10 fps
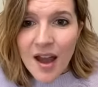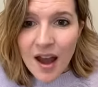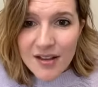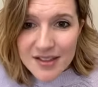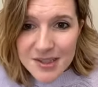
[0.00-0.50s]

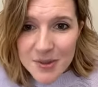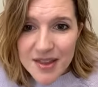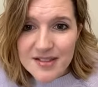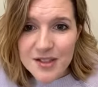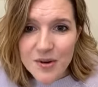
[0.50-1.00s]
Elizabeth
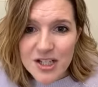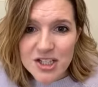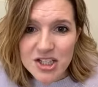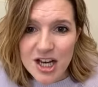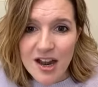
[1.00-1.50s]
has a
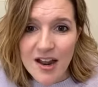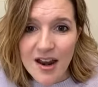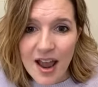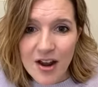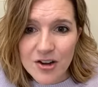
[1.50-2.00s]
question.
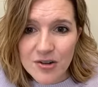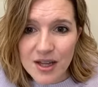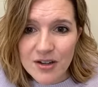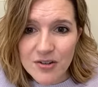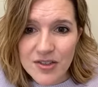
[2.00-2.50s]
How do you
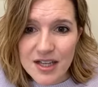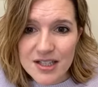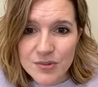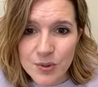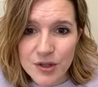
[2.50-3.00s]
handle
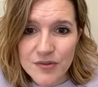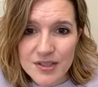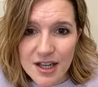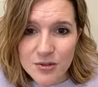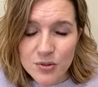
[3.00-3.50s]
things when you've
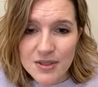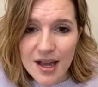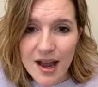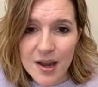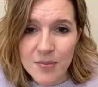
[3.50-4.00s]
scheduled
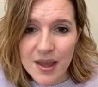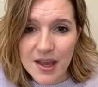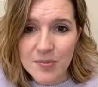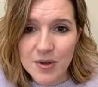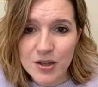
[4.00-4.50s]
time
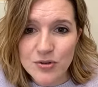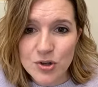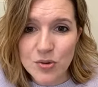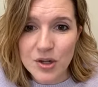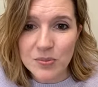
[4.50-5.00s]
in, but you
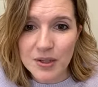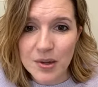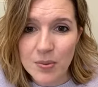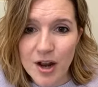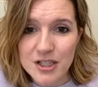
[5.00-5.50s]
don't complete
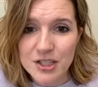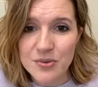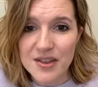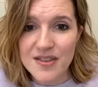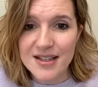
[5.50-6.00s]
a project
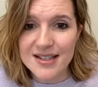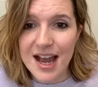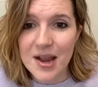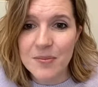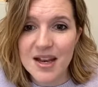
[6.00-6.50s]
within that
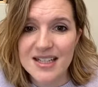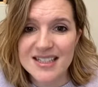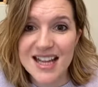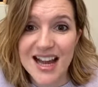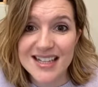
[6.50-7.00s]
time and it's
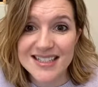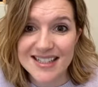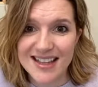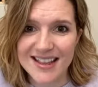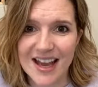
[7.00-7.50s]
got a
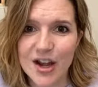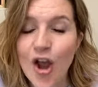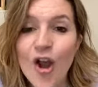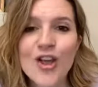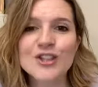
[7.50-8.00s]
deadline?
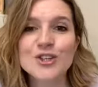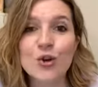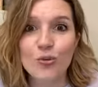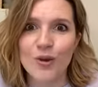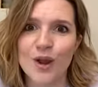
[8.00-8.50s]
It's a
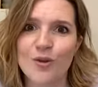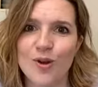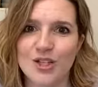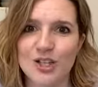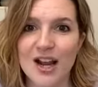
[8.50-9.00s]
great
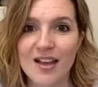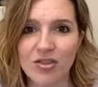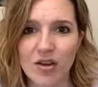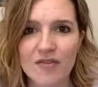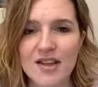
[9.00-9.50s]
question. I
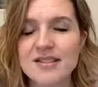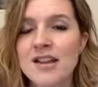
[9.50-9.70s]
love this.